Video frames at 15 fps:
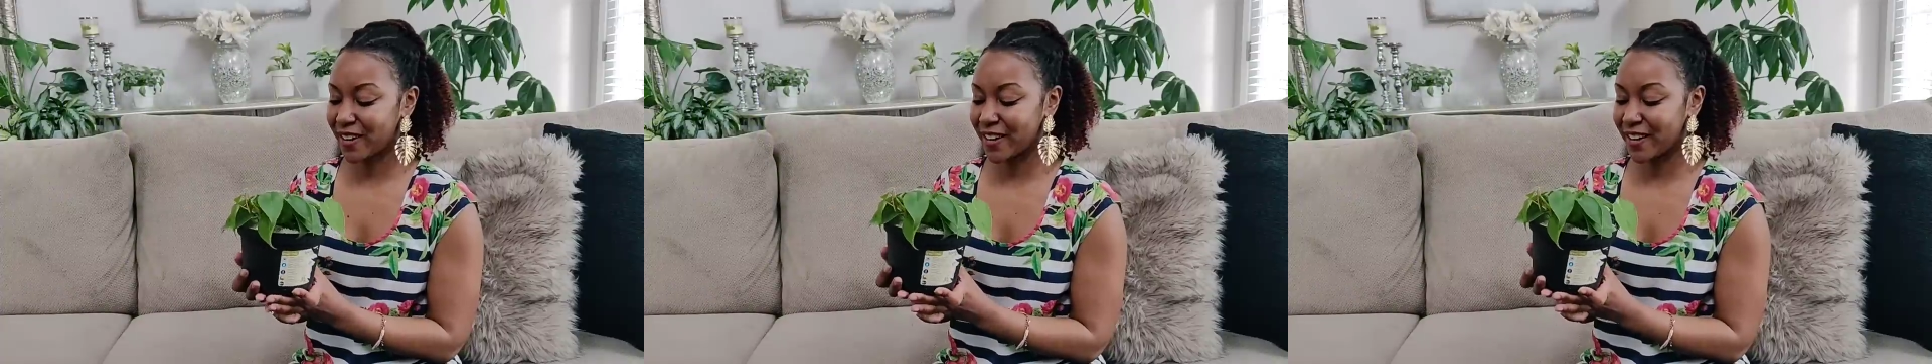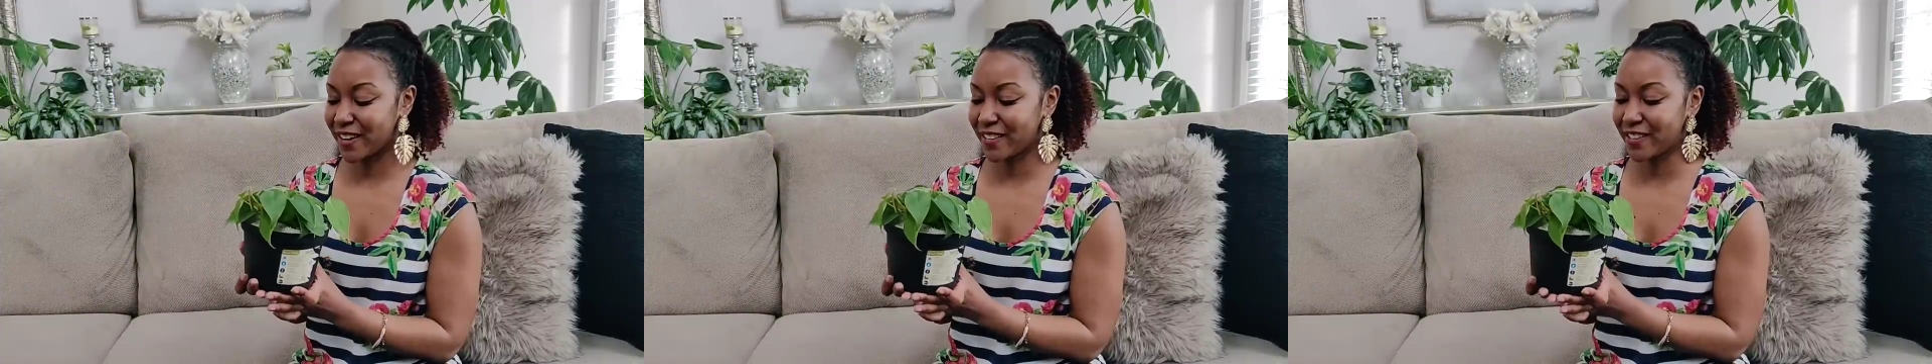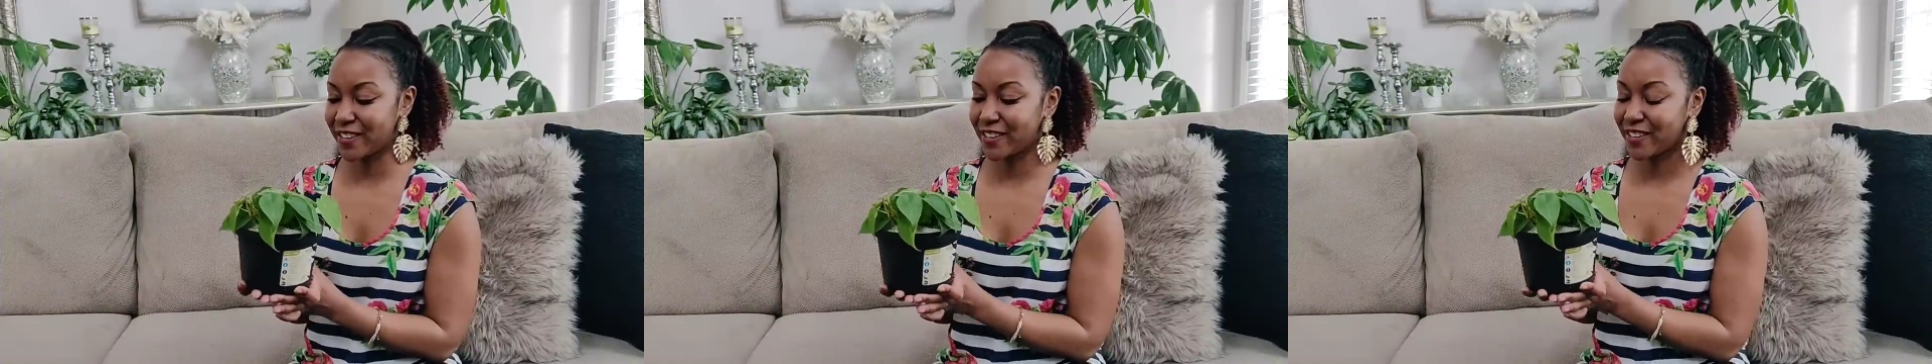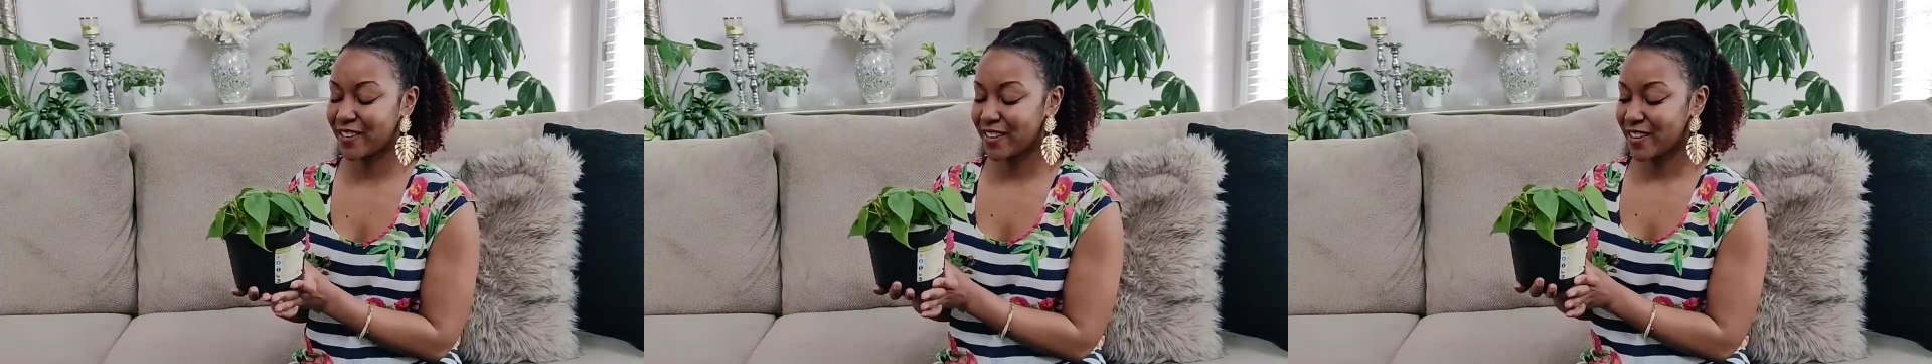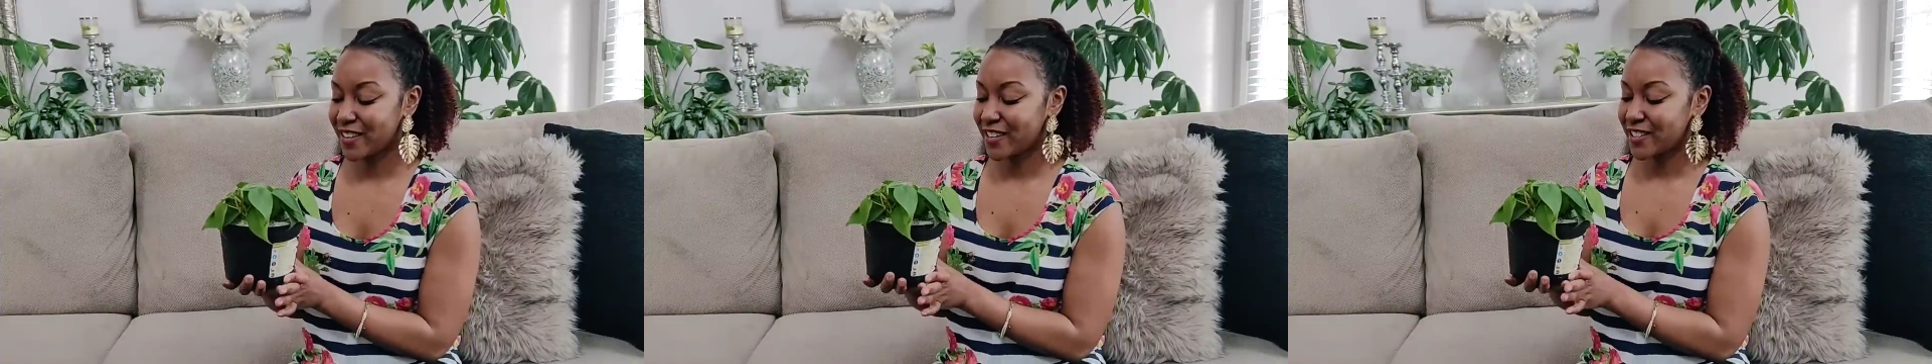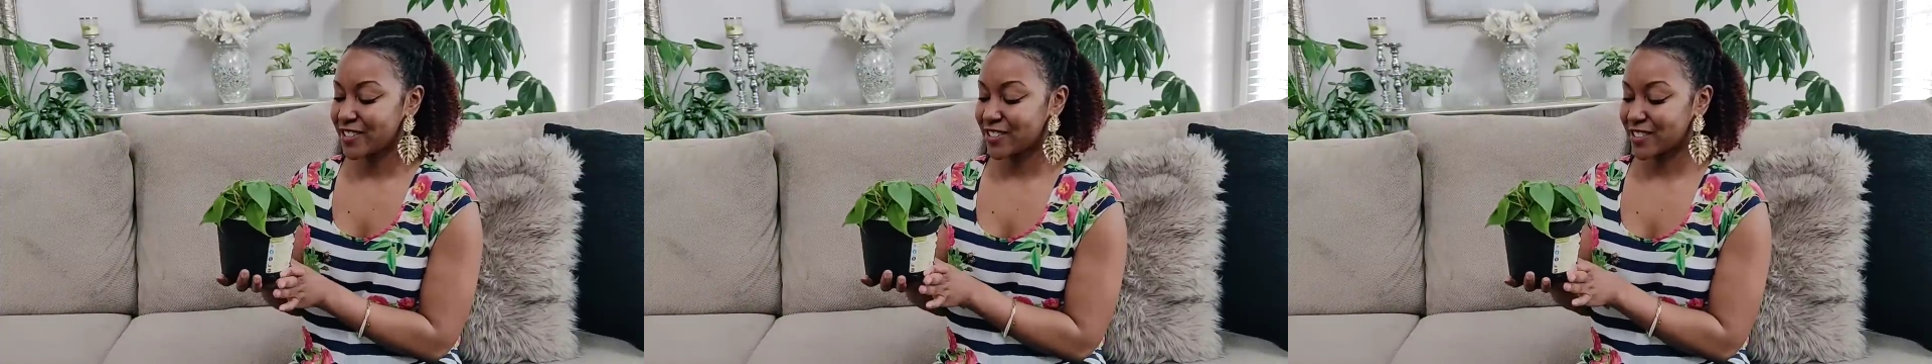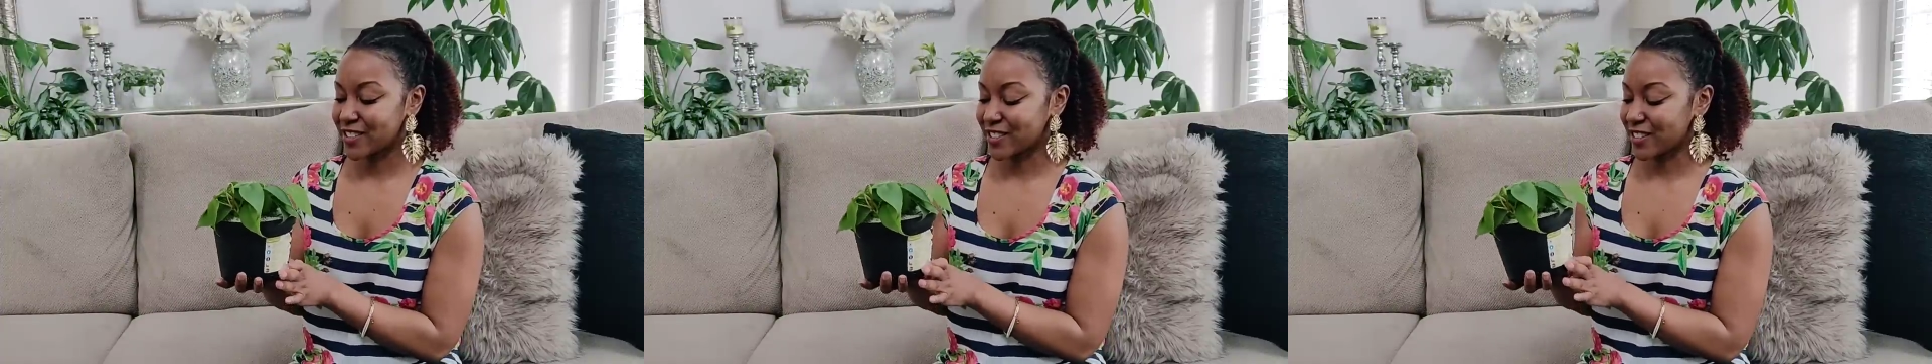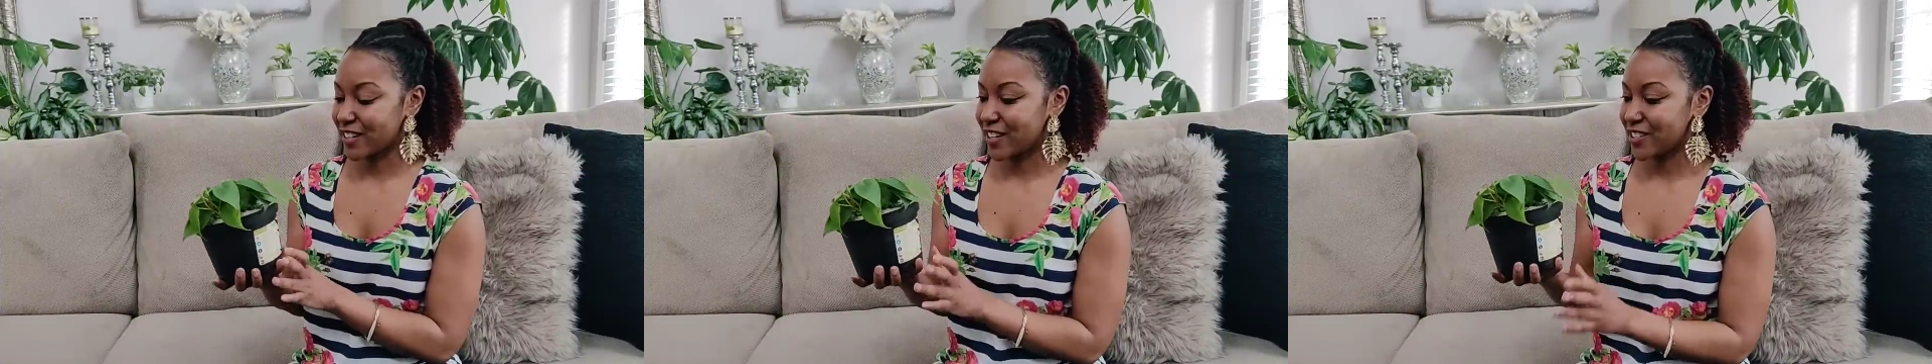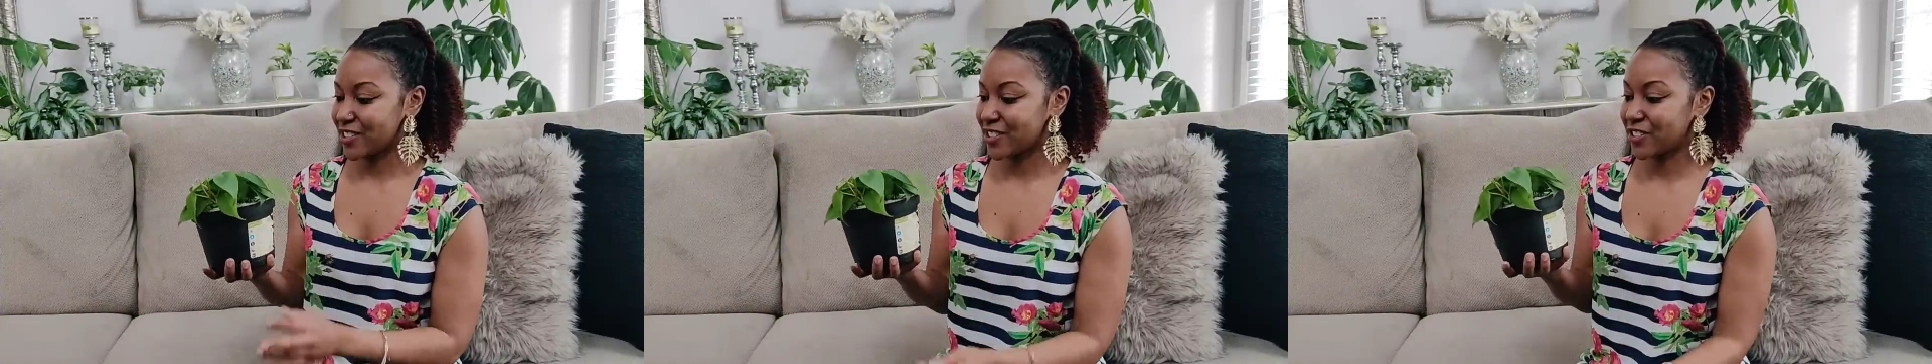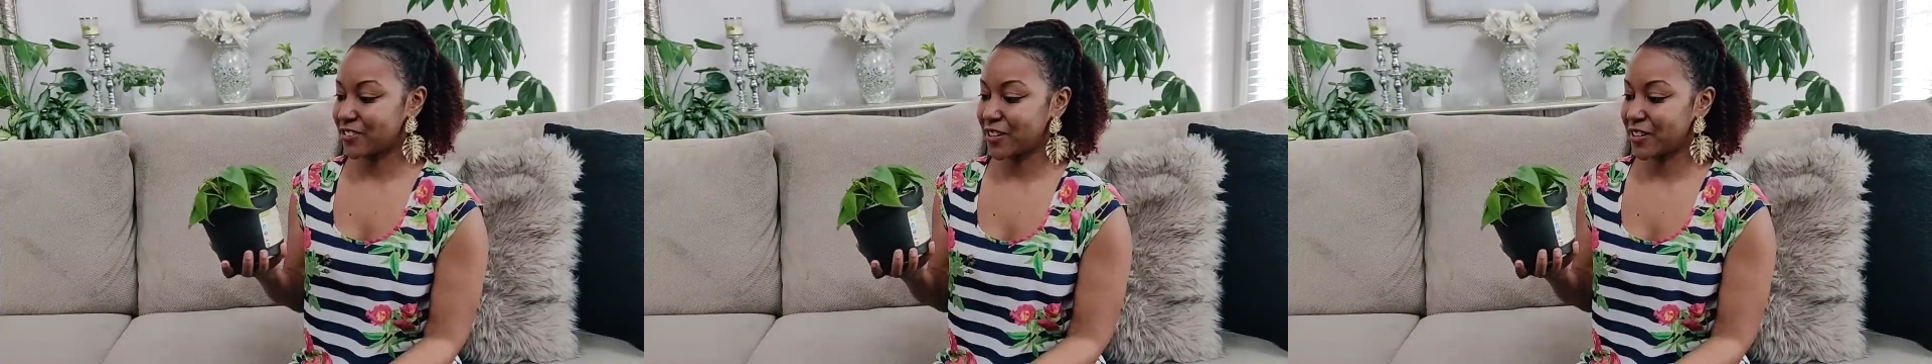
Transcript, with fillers: Another just lush